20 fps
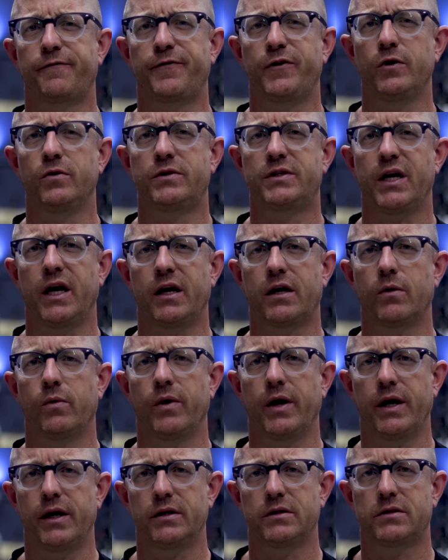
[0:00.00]
a few
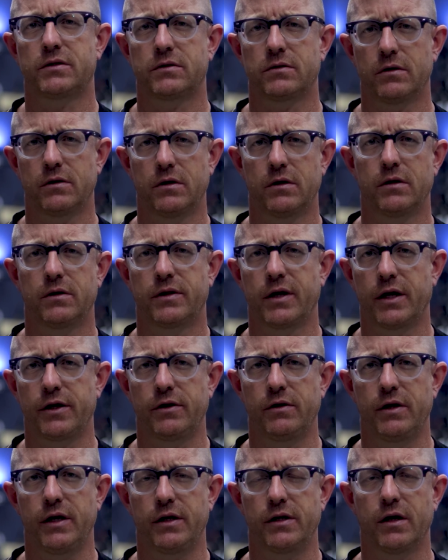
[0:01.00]
takeaways uh, that
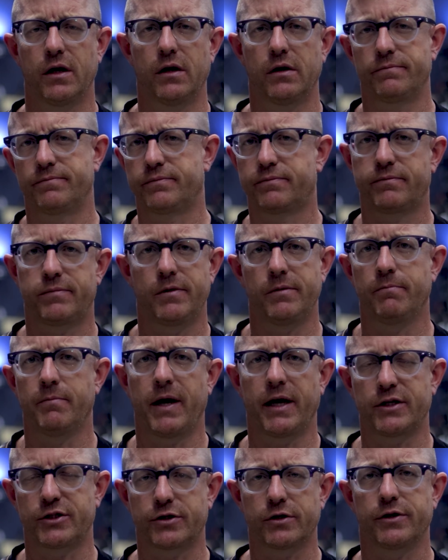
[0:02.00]
you need to
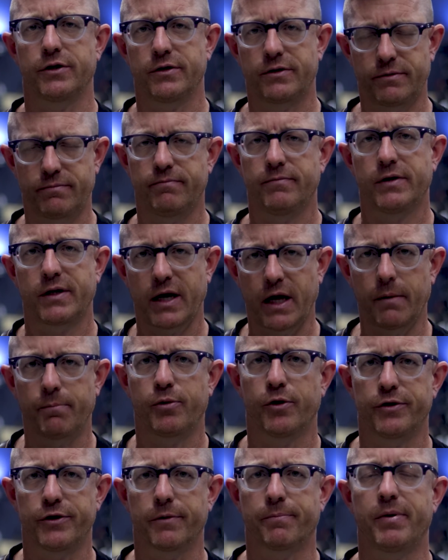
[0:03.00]
make sure you kind of
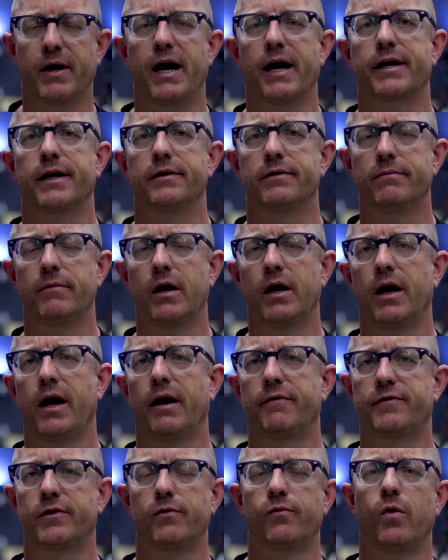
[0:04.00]
put in your pocket uh,
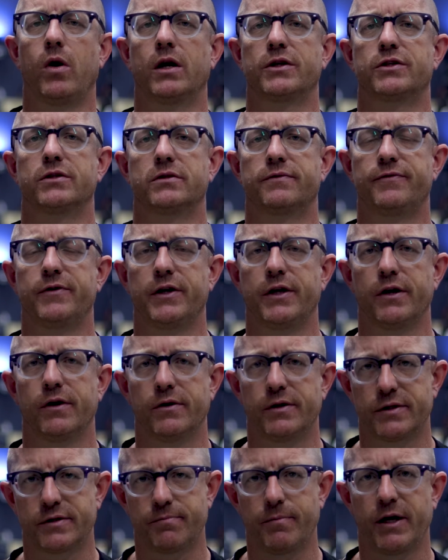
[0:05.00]
after you watch this
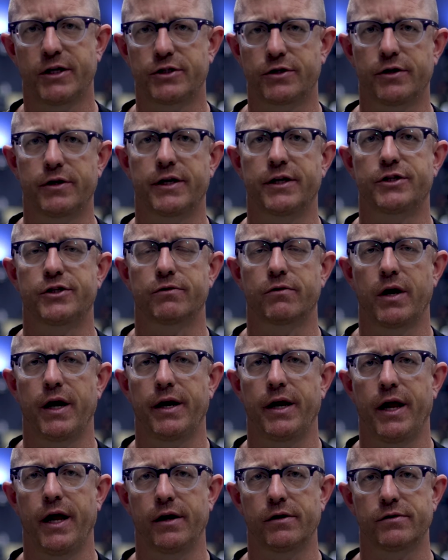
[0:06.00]
video is make sure you get your
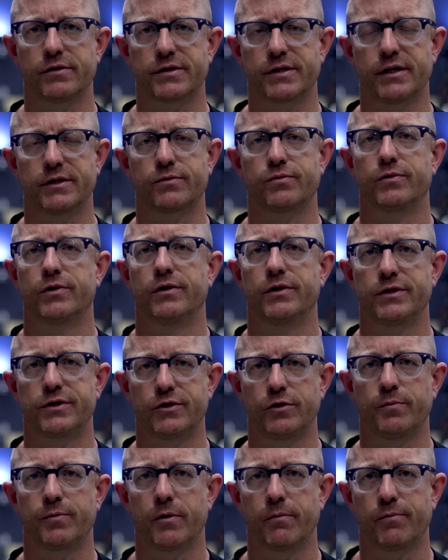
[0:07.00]
right angles. That's really
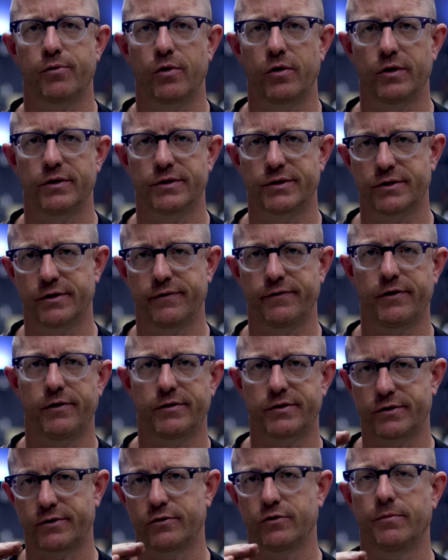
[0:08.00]
super important. So if
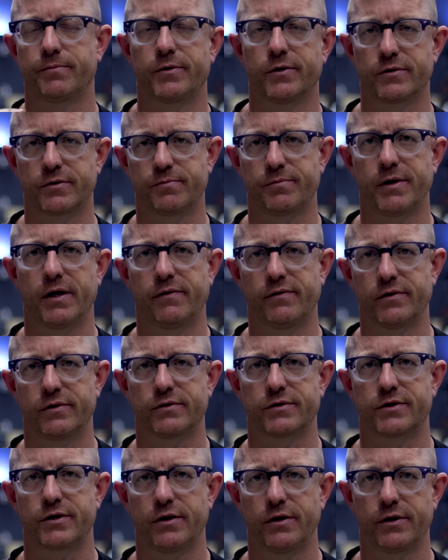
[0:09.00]
you screw up those
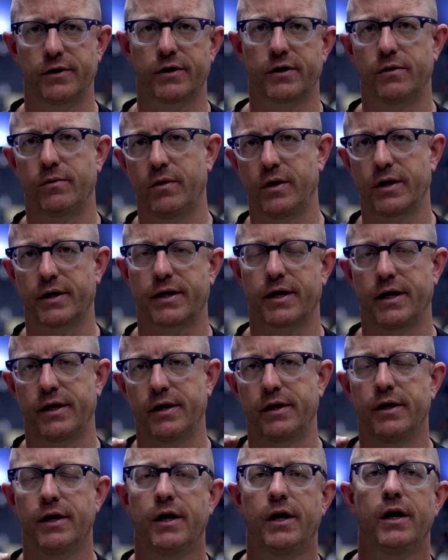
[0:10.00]
bevels, you know, you're going to want to
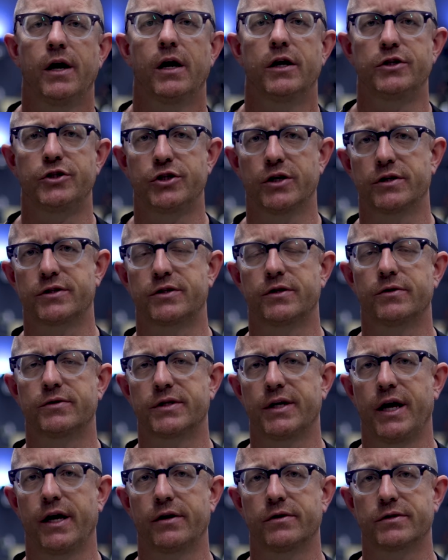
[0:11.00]
kind of adjust
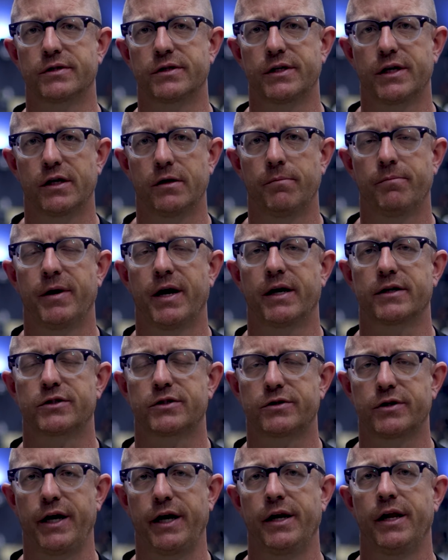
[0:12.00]
those angles and get them back
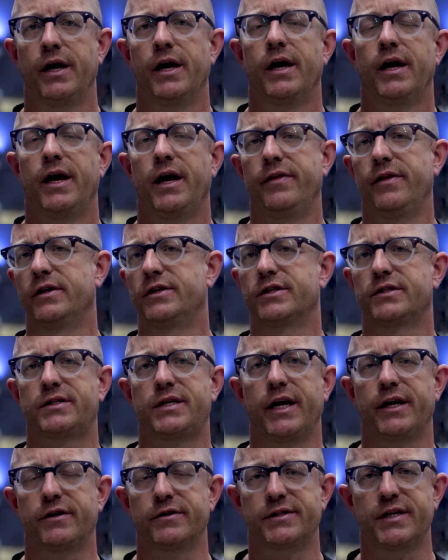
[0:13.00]
straight. And then just
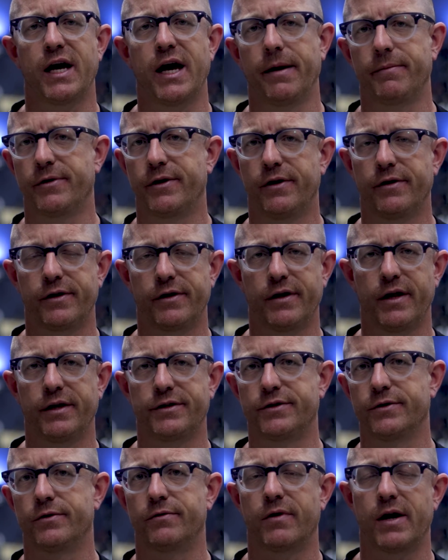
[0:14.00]
take your time. You know, you're
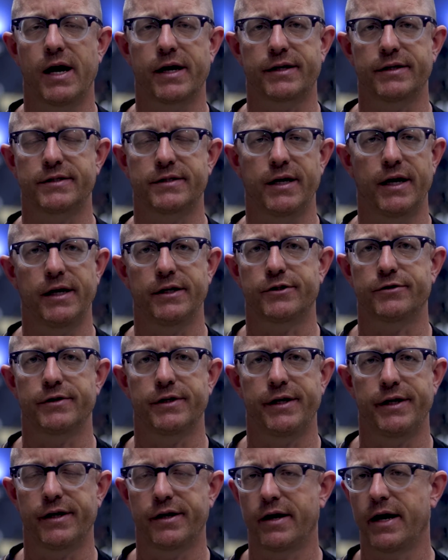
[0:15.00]
not doing rocket science
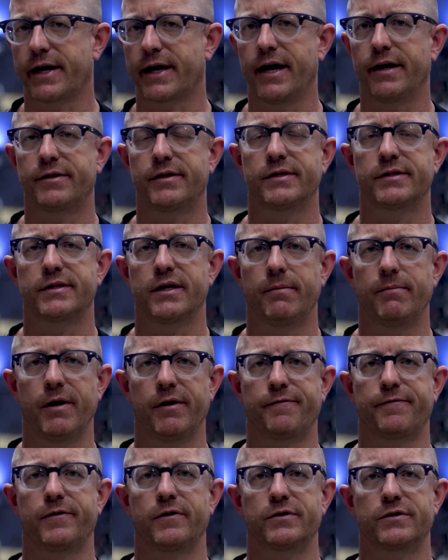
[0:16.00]
here. I got this on
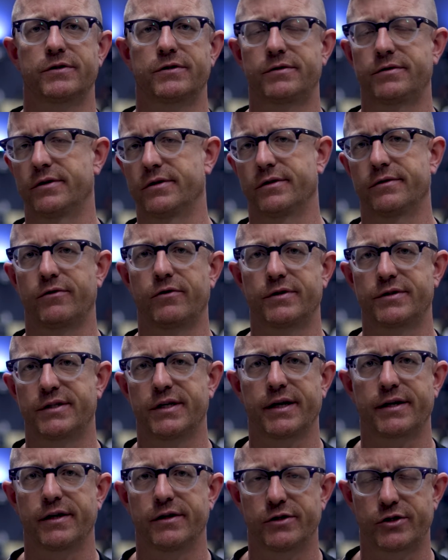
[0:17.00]
my first uh, or
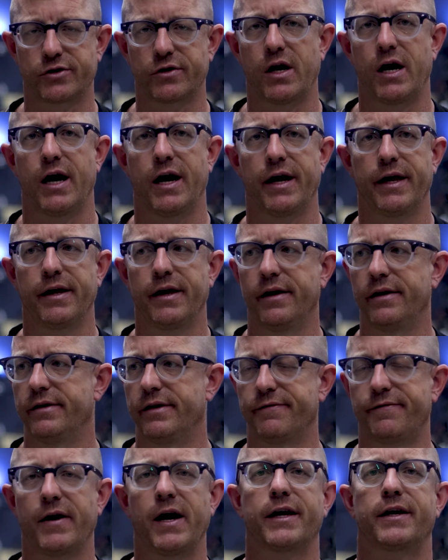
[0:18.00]
second try,
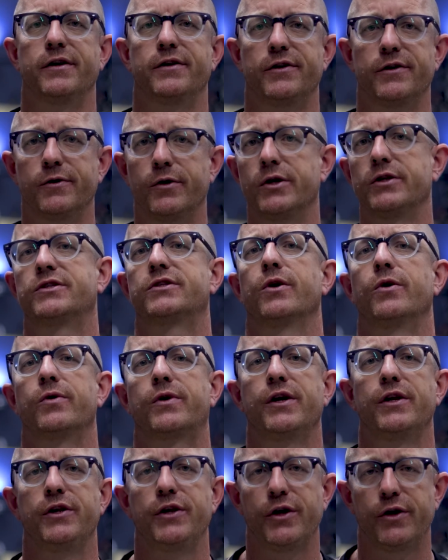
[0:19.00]
and if I can do it, so
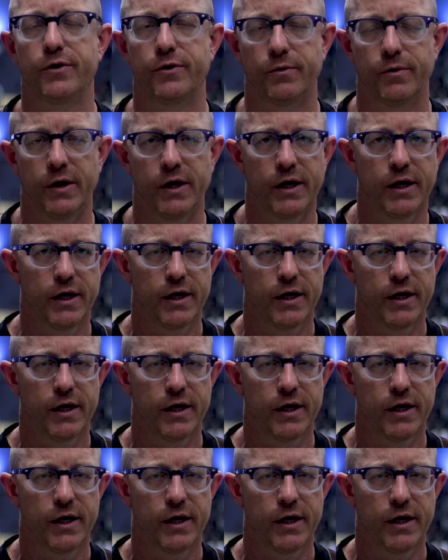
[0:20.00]
can you.